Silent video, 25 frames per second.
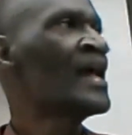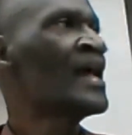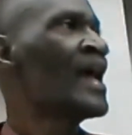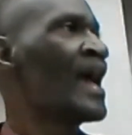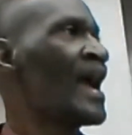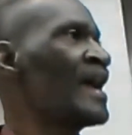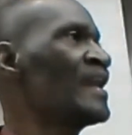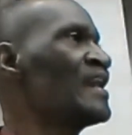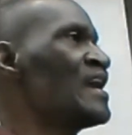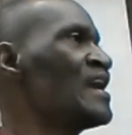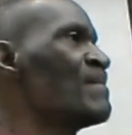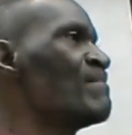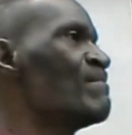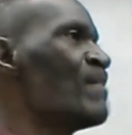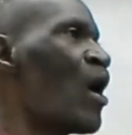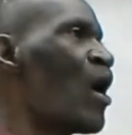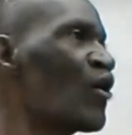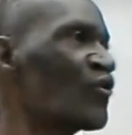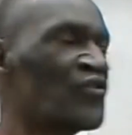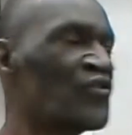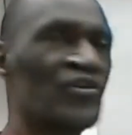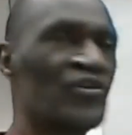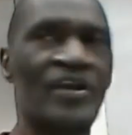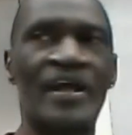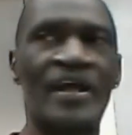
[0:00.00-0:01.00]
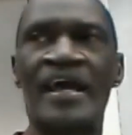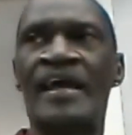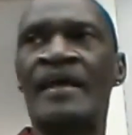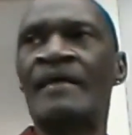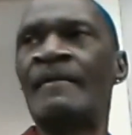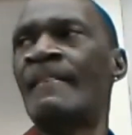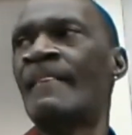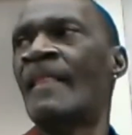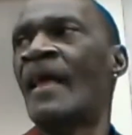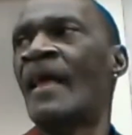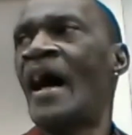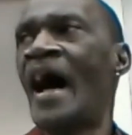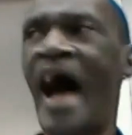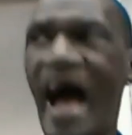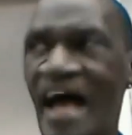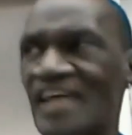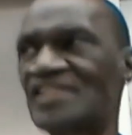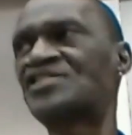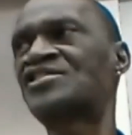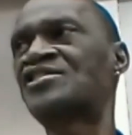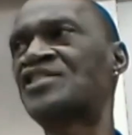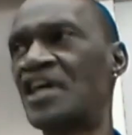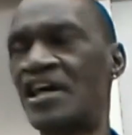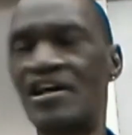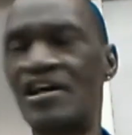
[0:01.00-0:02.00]
and emotionally
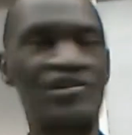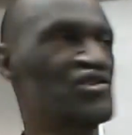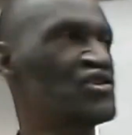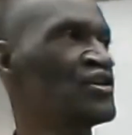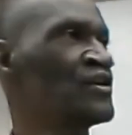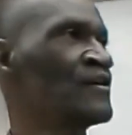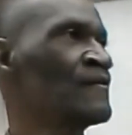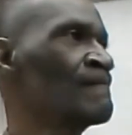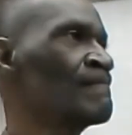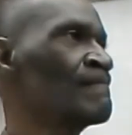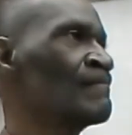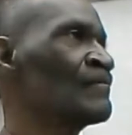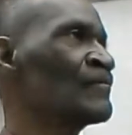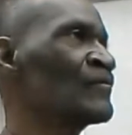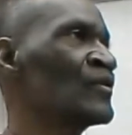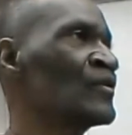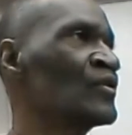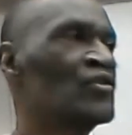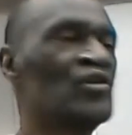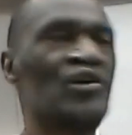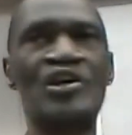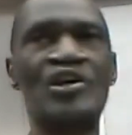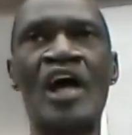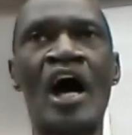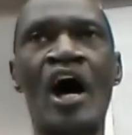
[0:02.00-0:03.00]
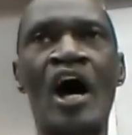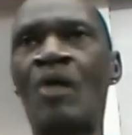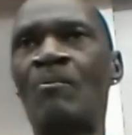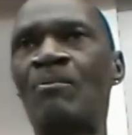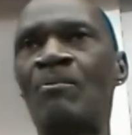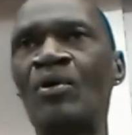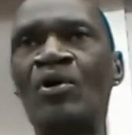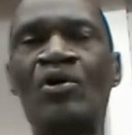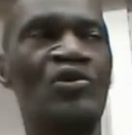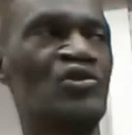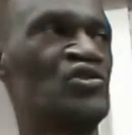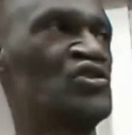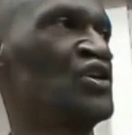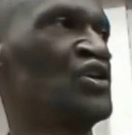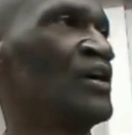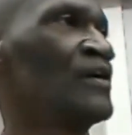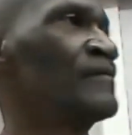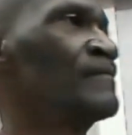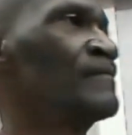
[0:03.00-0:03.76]
hostage to y'all bullshit.